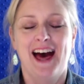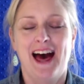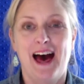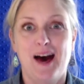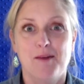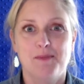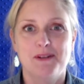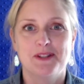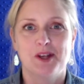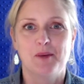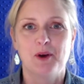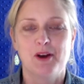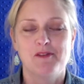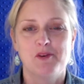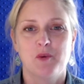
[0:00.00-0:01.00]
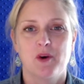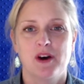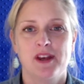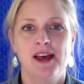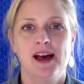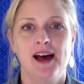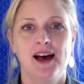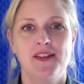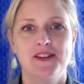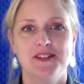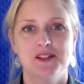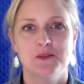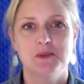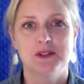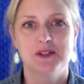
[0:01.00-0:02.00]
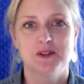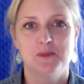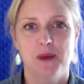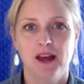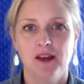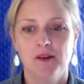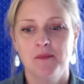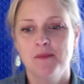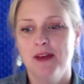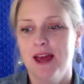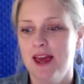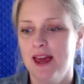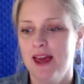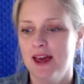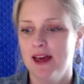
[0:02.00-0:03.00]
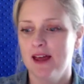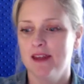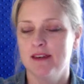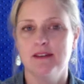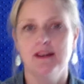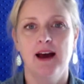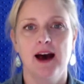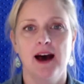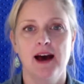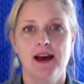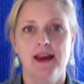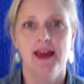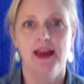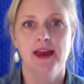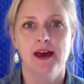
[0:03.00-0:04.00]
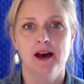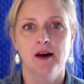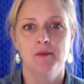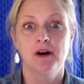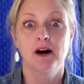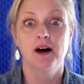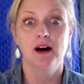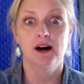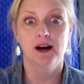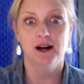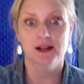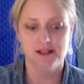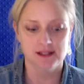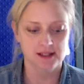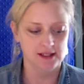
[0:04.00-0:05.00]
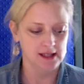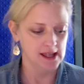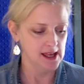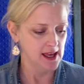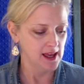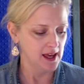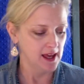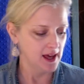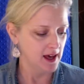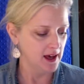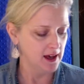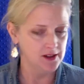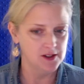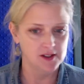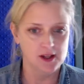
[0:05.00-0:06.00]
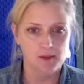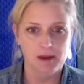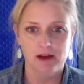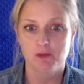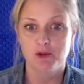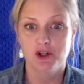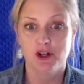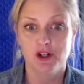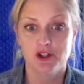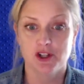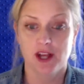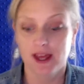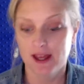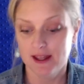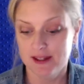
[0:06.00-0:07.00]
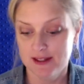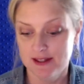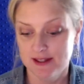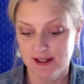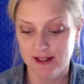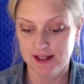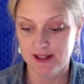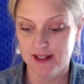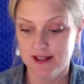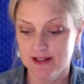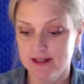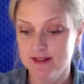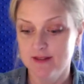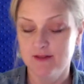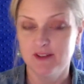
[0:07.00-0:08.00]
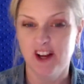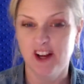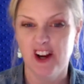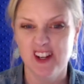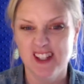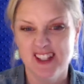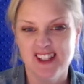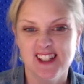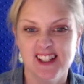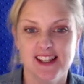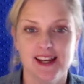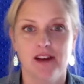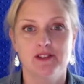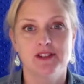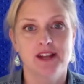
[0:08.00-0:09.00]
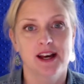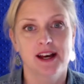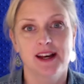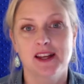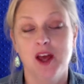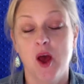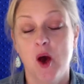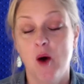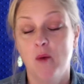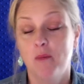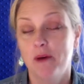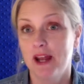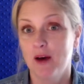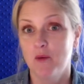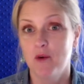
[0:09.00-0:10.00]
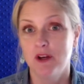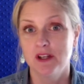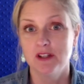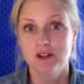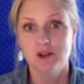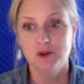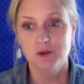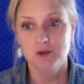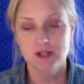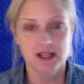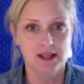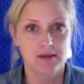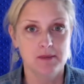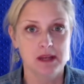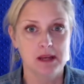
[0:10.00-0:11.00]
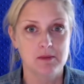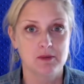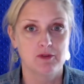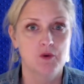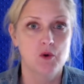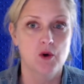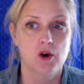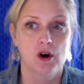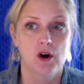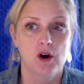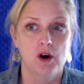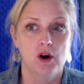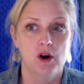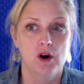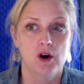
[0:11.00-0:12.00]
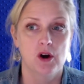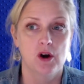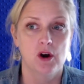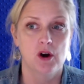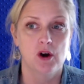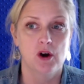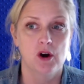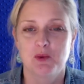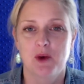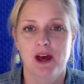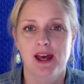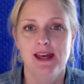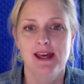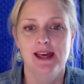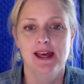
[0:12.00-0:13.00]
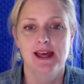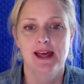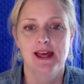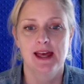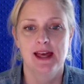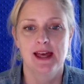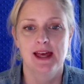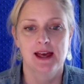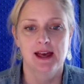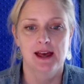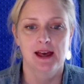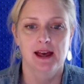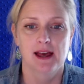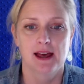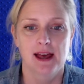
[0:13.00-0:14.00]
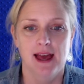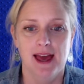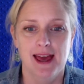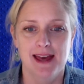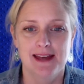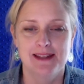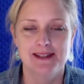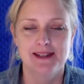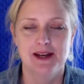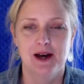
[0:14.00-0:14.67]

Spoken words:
Happy summer, everyone. This is Mrs. Beckham, and I am hot. I just got back from church, and it is very sticky outside. But I wanted to take a minute before the weekend slipped away and